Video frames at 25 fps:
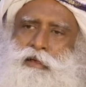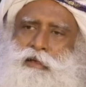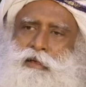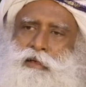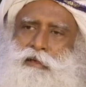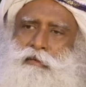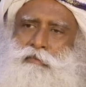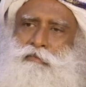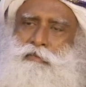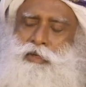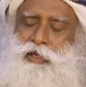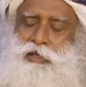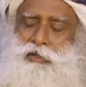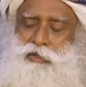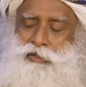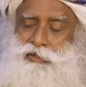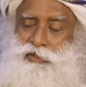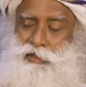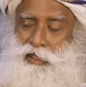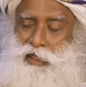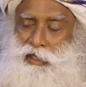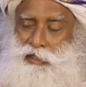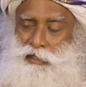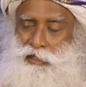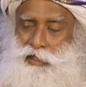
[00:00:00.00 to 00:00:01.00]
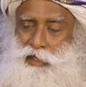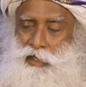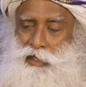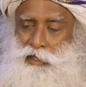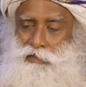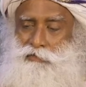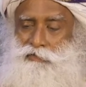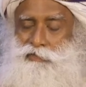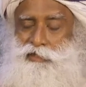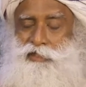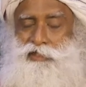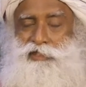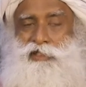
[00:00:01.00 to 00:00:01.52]
Because right now
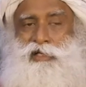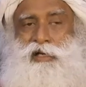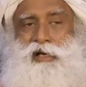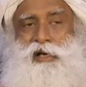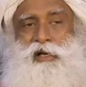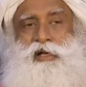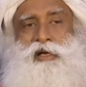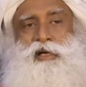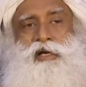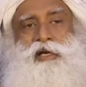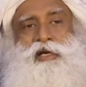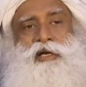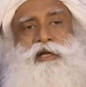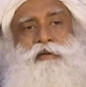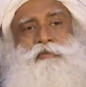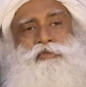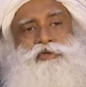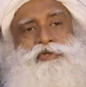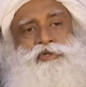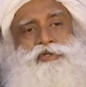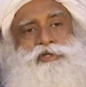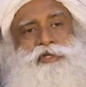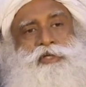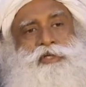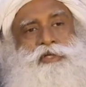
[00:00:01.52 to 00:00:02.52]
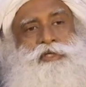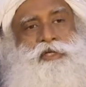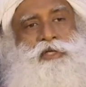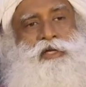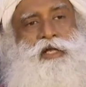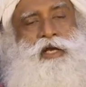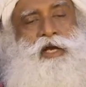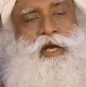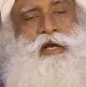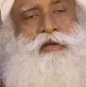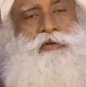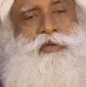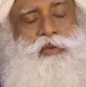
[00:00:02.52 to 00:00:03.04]
it's clearly demonstrated
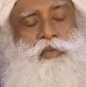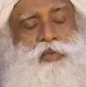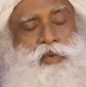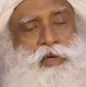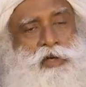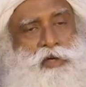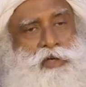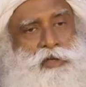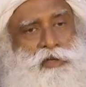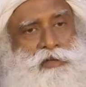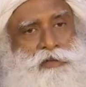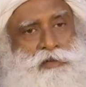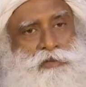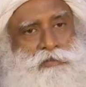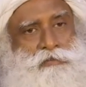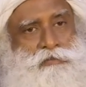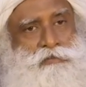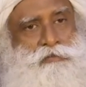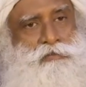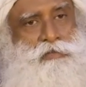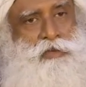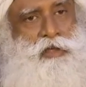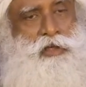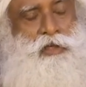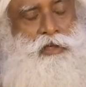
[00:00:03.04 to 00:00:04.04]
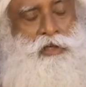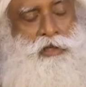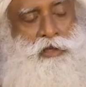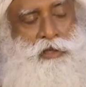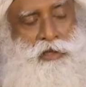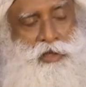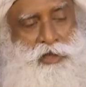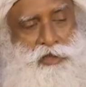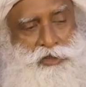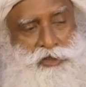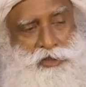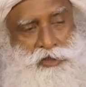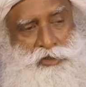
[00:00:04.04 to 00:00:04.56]
around the world,
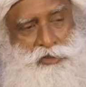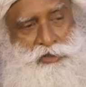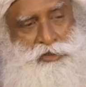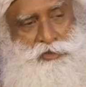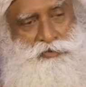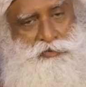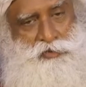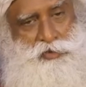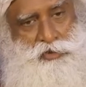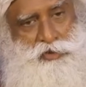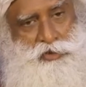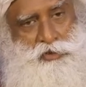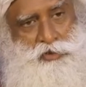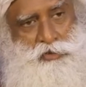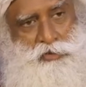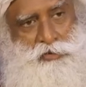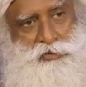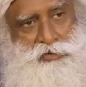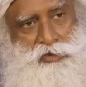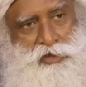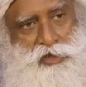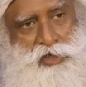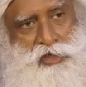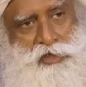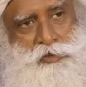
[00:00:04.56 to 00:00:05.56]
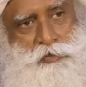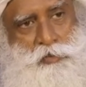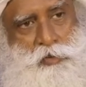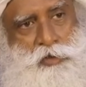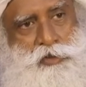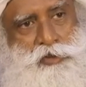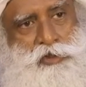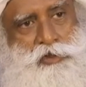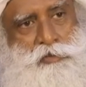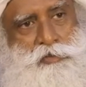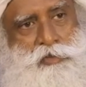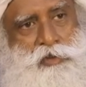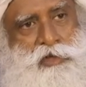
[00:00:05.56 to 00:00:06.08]
nations which took the
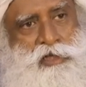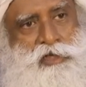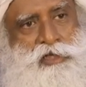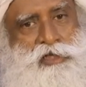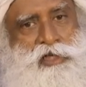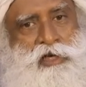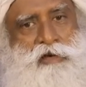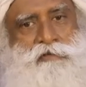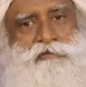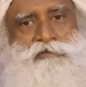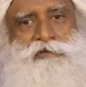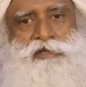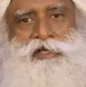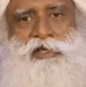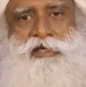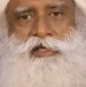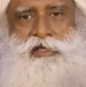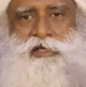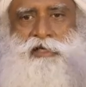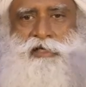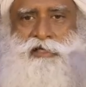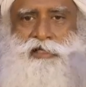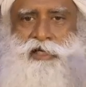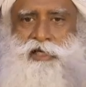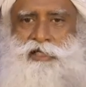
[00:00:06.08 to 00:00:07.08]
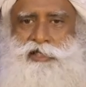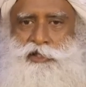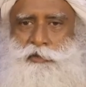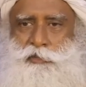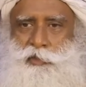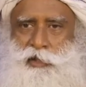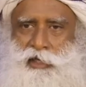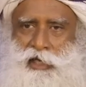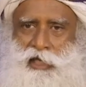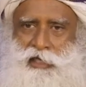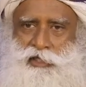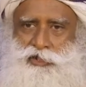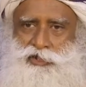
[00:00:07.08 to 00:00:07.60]
responsibility of taking
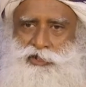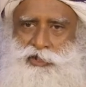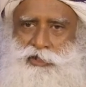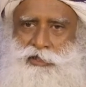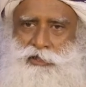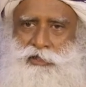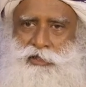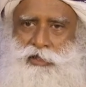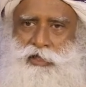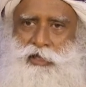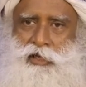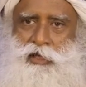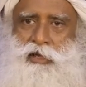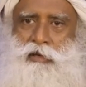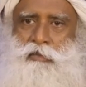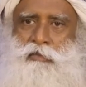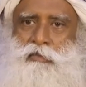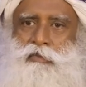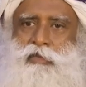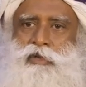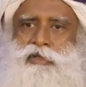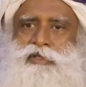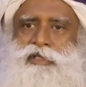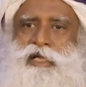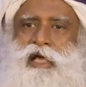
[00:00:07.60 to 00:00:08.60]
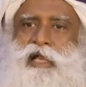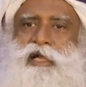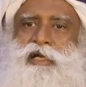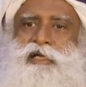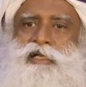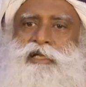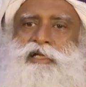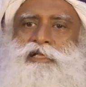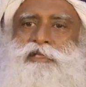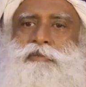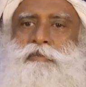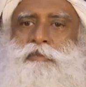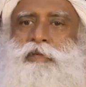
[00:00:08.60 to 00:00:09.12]
sensible action,
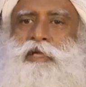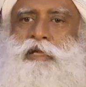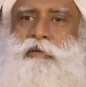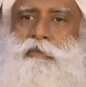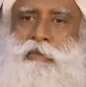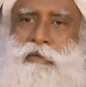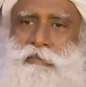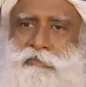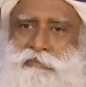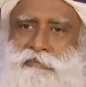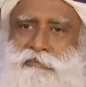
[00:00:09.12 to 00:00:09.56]
mortality is minimum.